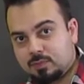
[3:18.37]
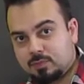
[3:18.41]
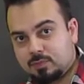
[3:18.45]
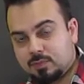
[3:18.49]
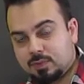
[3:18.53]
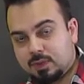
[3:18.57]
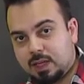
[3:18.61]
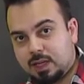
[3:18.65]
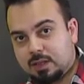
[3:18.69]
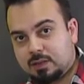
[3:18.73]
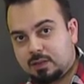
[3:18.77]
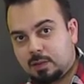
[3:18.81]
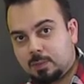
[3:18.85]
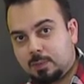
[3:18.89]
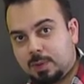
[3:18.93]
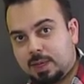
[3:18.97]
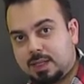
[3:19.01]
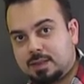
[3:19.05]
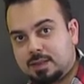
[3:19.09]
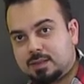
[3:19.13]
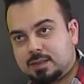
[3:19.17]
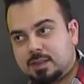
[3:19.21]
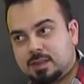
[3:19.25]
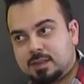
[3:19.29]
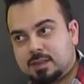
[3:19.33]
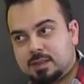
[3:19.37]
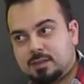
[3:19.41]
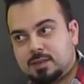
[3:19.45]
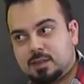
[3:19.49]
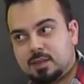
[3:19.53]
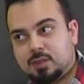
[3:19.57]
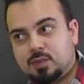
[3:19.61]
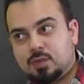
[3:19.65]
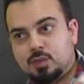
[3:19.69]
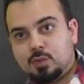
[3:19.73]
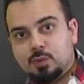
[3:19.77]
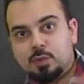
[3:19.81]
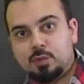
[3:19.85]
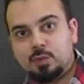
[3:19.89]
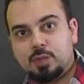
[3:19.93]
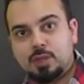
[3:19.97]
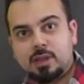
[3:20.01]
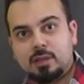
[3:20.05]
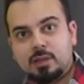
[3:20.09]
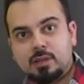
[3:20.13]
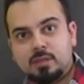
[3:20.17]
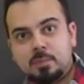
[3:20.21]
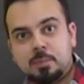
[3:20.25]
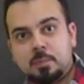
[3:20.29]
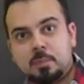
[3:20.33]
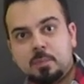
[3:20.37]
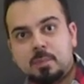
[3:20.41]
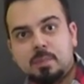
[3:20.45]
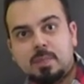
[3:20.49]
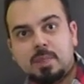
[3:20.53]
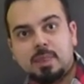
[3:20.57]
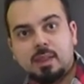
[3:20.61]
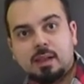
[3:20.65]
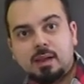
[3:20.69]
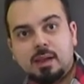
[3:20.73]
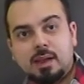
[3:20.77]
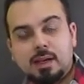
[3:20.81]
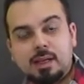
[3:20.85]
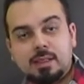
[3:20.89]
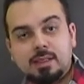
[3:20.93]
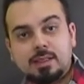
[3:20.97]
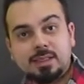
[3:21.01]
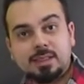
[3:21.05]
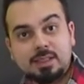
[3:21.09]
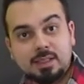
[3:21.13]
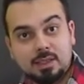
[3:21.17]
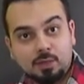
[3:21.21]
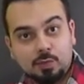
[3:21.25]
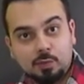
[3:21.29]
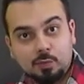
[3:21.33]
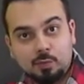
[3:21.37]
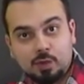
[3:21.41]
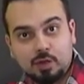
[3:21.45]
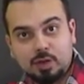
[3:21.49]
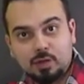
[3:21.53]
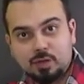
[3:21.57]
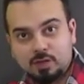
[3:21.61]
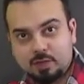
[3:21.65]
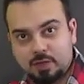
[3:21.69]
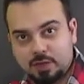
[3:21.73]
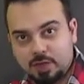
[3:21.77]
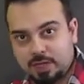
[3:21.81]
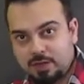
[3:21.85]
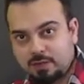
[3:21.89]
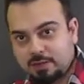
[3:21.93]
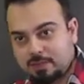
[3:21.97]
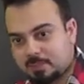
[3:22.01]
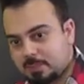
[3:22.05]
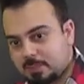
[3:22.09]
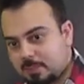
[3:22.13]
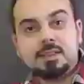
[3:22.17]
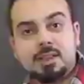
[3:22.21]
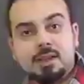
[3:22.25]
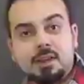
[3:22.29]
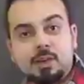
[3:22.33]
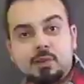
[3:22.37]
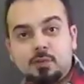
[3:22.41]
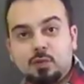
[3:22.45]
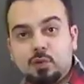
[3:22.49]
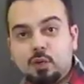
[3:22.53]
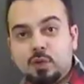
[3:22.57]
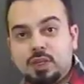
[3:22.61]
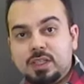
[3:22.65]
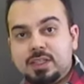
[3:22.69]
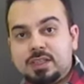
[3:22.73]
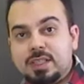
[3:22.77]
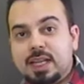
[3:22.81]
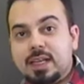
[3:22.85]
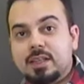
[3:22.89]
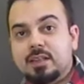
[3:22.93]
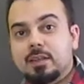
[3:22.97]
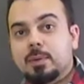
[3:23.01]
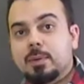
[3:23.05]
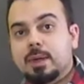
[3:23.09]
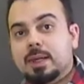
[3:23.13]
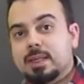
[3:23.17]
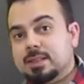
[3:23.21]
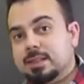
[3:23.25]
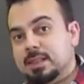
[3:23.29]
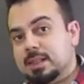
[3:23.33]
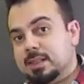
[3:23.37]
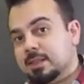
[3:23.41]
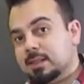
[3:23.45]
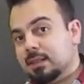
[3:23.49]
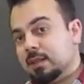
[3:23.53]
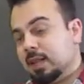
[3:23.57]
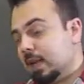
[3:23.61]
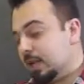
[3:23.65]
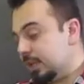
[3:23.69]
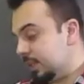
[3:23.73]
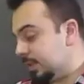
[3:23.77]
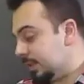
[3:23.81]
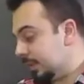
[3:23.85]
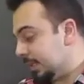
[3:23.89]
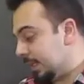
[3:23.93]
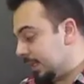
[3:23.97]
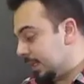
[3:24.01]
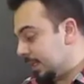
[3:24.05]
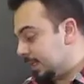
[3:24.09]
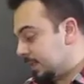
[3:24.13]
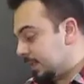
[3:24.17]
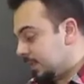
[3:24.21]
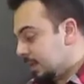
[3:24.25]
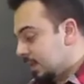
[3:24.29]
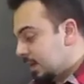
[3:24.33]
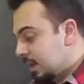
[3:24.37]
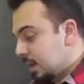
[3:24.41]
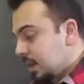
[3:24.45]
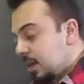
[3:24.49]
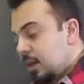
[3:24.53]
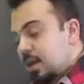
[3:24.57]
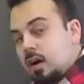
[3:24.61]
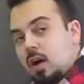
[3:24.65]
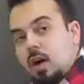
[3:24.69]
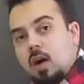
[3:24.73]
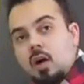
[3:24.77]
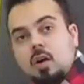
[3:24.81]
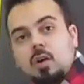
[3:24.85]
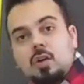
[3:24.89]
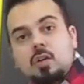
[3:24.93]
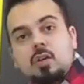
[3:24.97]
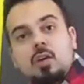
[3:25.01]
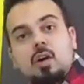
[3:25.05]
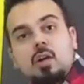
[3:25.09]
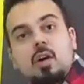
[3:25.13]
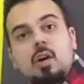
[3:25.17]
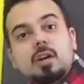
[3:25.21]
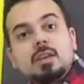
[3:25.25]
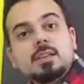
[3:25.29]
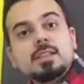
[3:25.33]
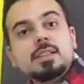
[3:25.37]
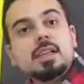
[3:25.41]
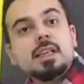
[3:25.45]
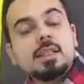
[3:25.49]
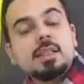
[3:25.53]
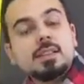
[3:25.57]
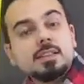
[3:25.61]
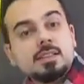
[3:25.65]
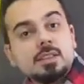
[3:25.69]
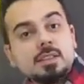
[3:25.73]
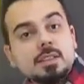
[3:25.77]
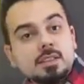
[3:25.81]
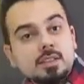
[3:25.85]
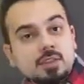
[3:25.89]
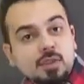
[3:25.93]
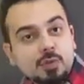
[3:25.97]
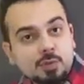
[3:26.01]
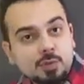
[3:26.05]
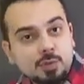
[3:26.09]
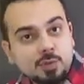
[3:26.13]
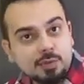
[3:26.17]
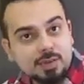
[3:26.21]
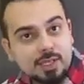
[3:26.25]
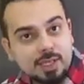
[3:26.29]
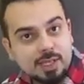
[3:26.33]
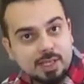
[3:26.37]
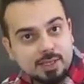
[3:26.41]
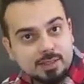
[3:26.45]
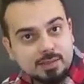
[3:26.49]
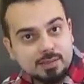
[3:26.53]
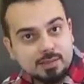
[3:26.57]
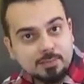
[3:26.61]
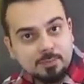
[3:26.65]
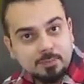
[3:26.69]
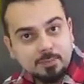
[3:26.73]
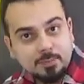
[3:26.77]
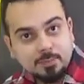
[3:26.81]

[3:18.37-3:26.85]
databases, distributed server. Okay, therefore databases like these are called distributed